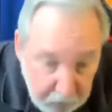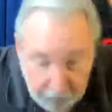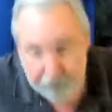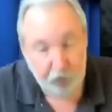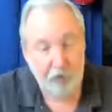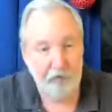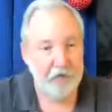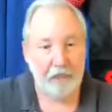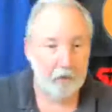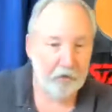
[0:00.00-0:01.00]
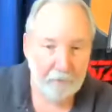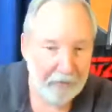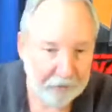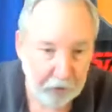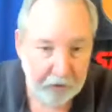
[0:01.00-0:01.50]
of server that I learned
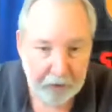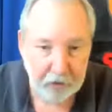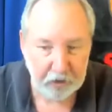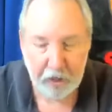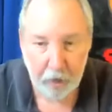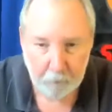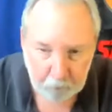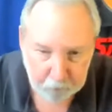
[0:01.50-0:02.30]
about 30 years ago.